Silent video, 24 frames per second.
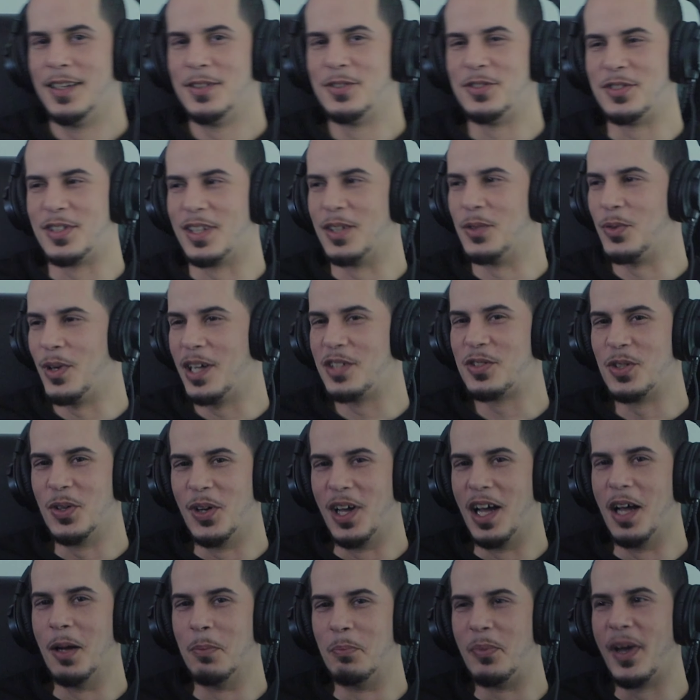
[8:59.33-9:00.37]
She's gonna
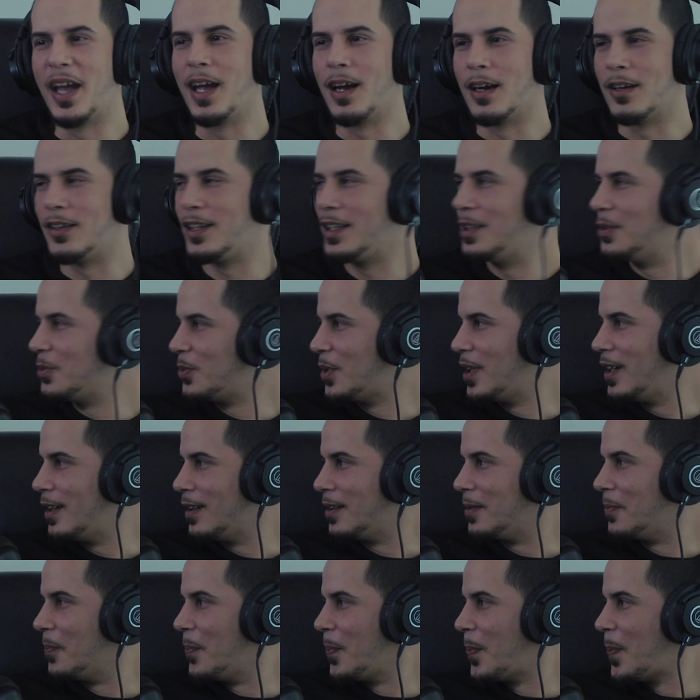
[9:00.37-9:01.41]
wrestle a bear in a
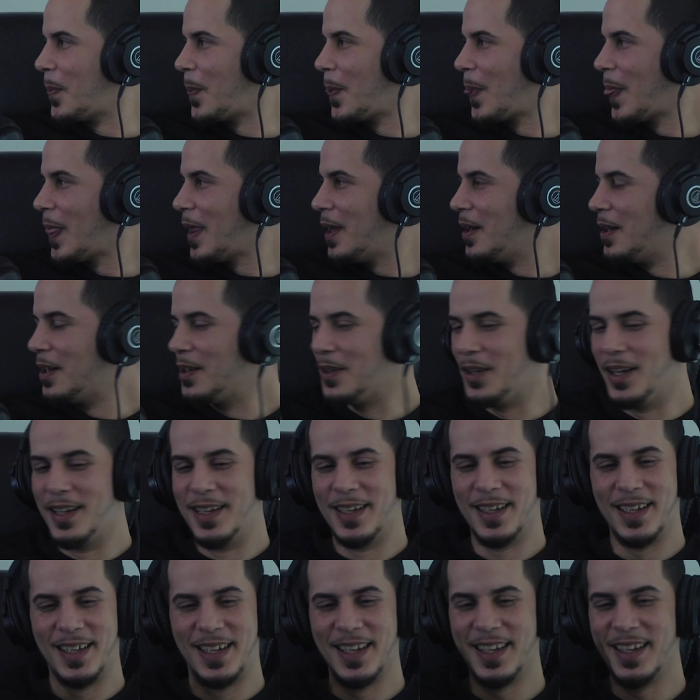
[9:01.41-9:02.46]
ring
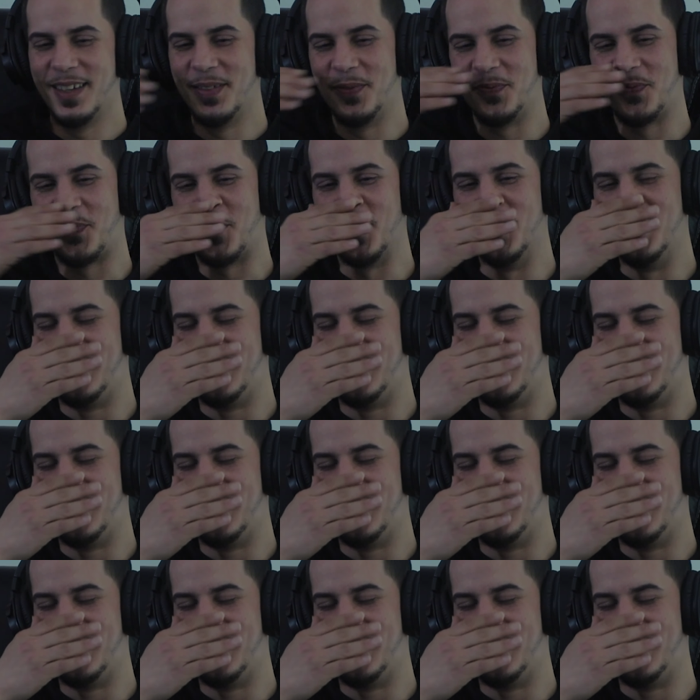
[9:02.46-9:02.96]
for